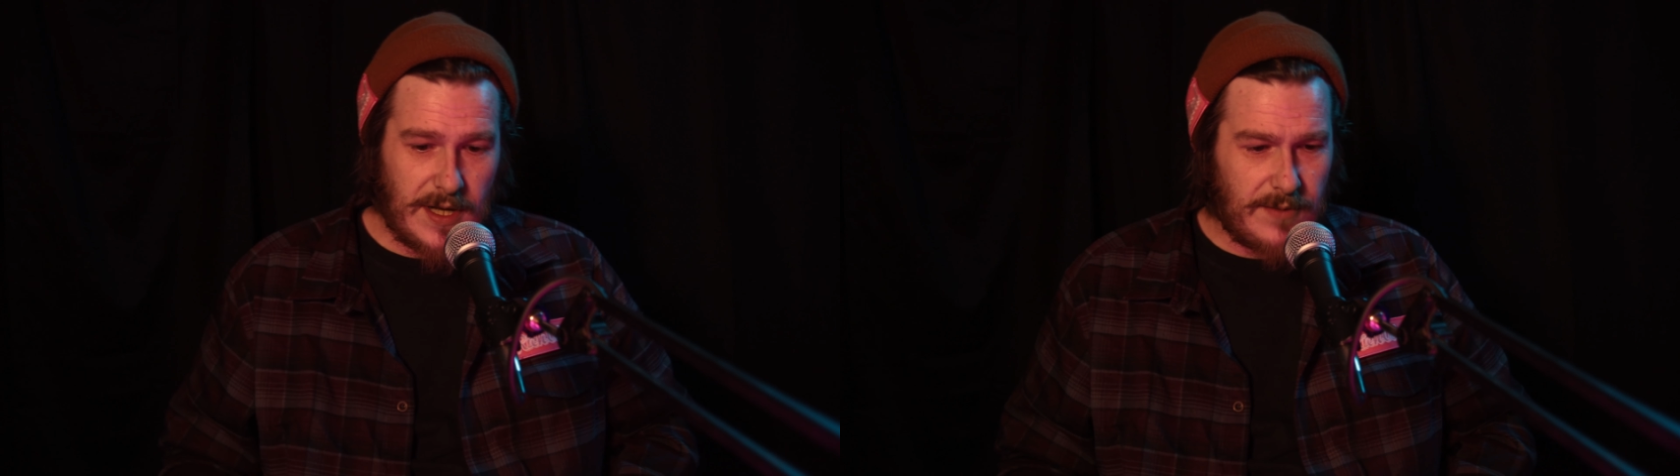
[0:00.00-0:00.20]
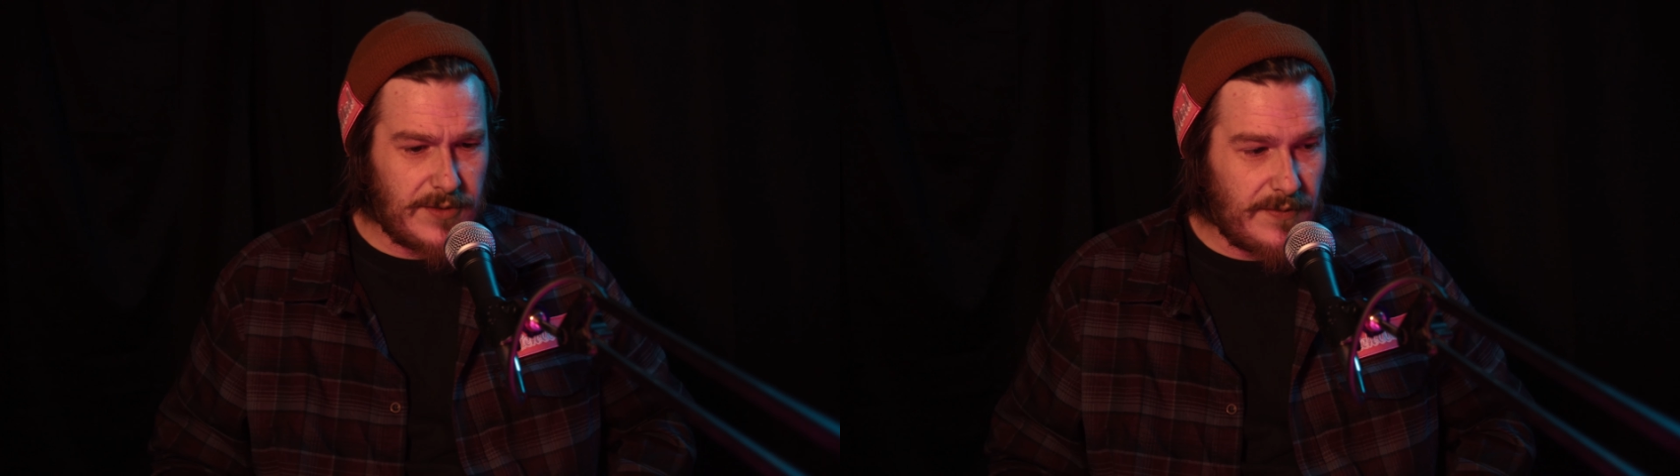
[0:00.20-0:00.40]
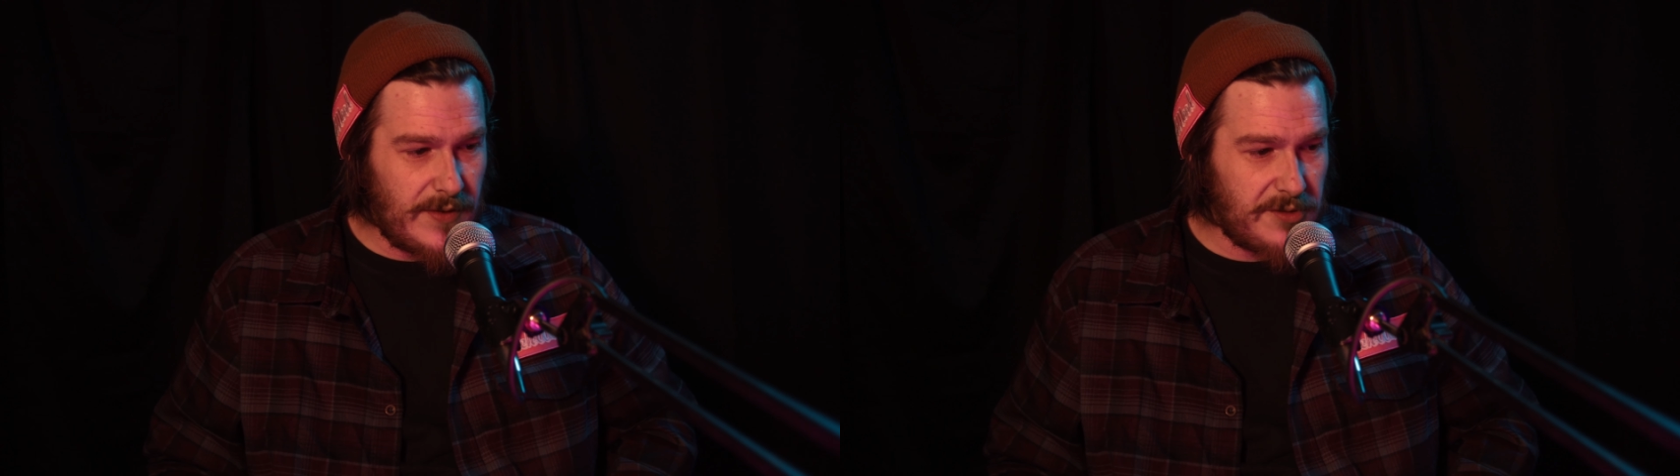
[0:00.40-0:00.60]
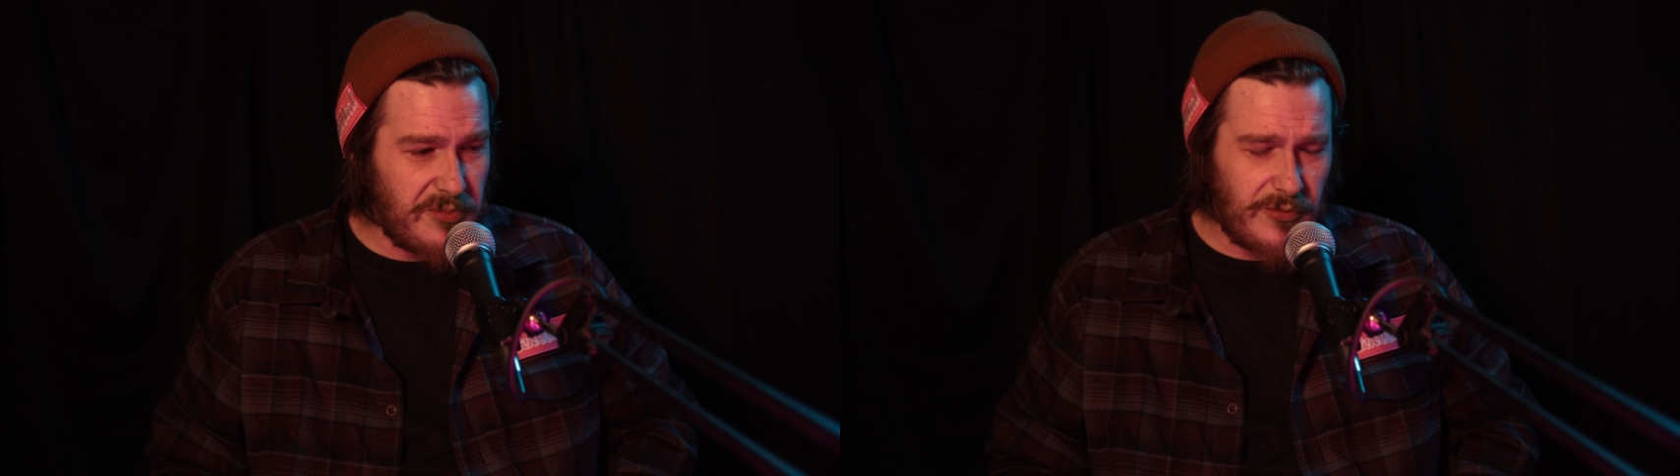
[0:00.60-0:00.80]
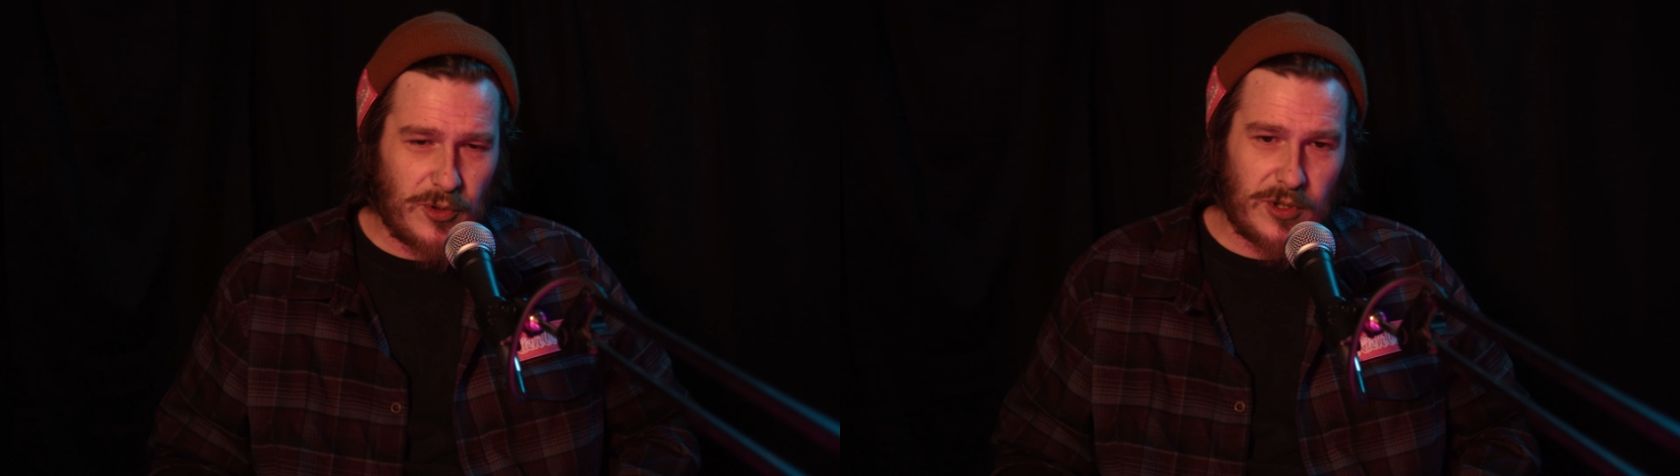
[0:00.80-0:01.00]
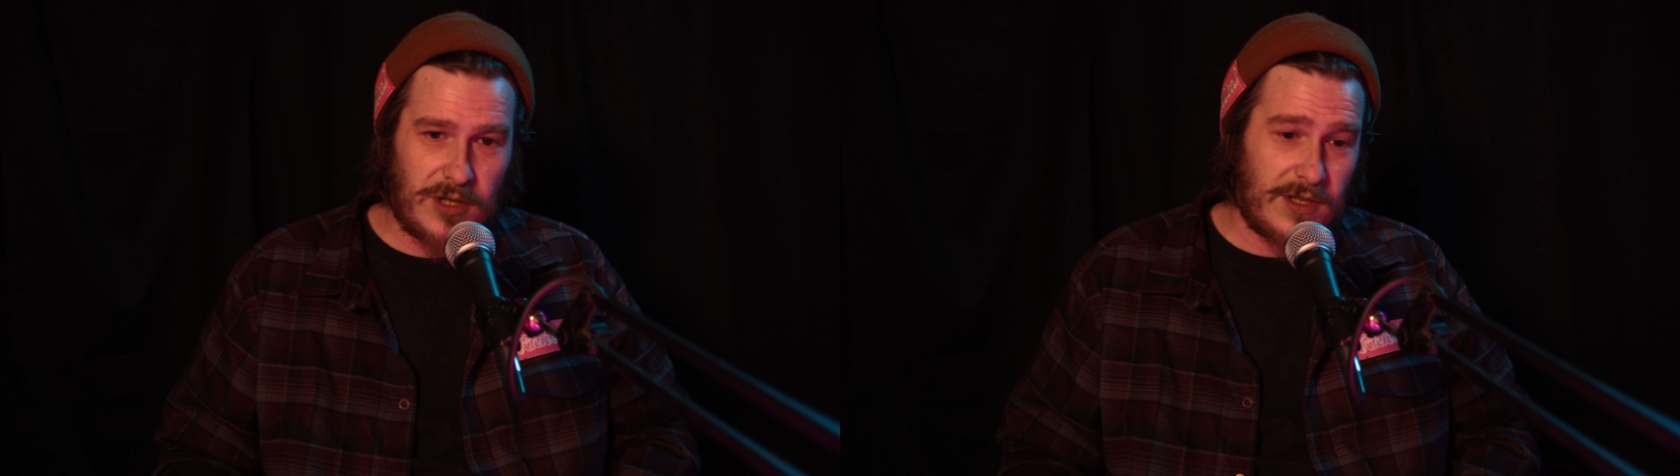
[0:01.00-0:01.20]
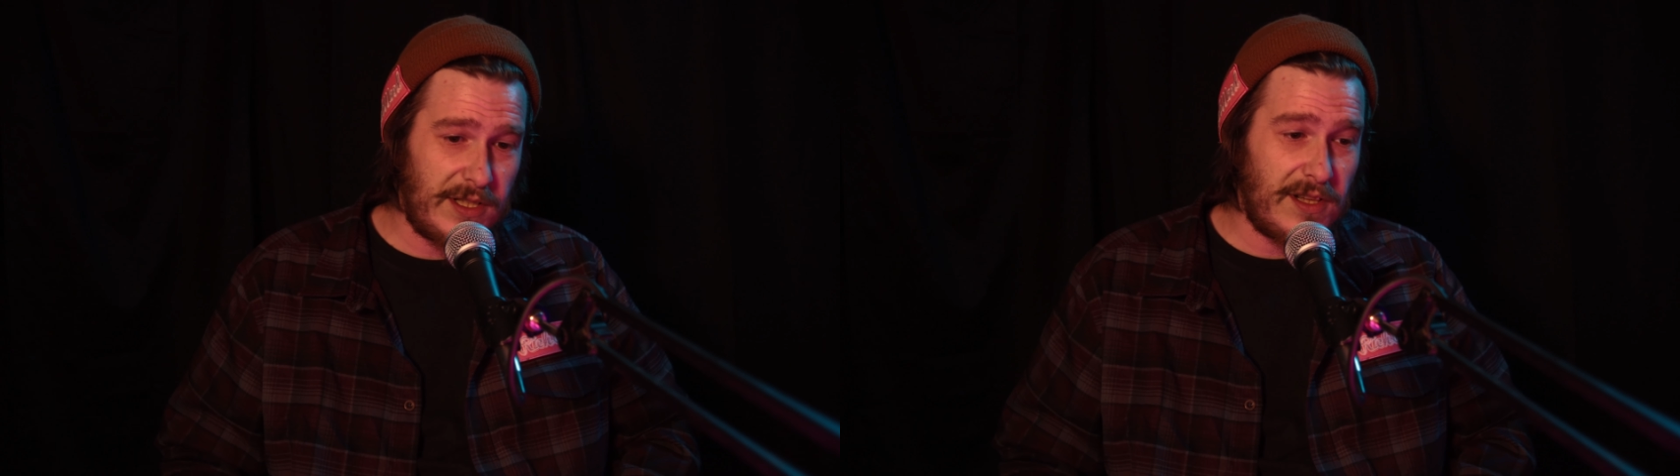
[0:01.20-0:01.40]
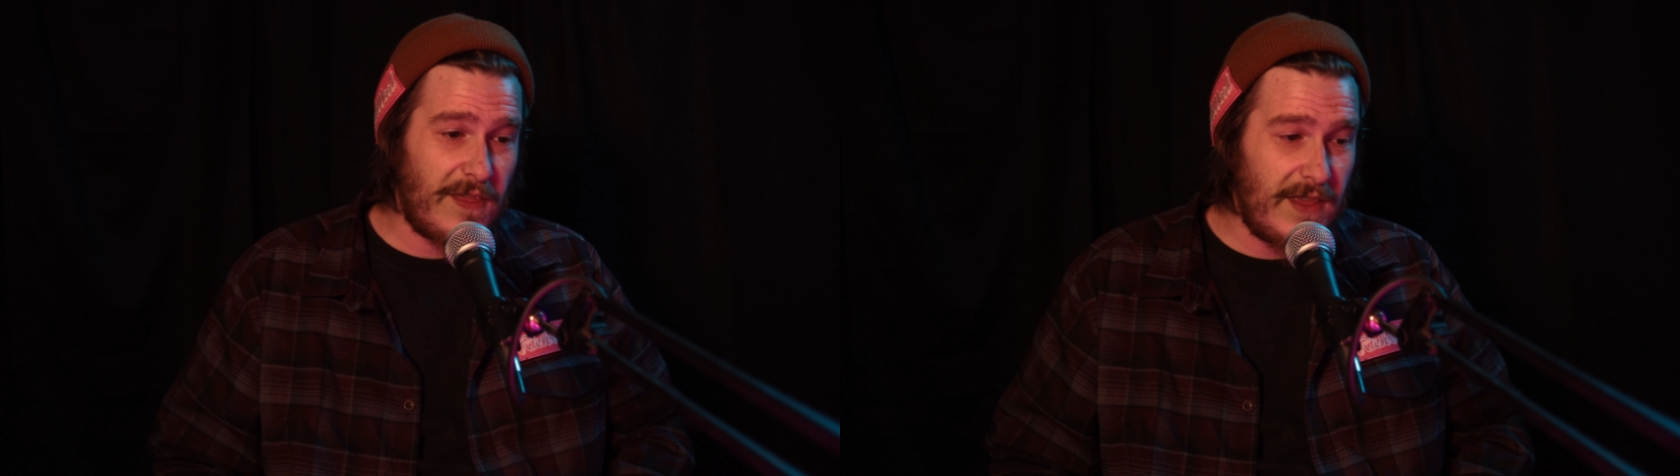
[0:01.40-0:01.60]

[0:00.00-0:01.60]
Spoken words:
I've done this before. It's a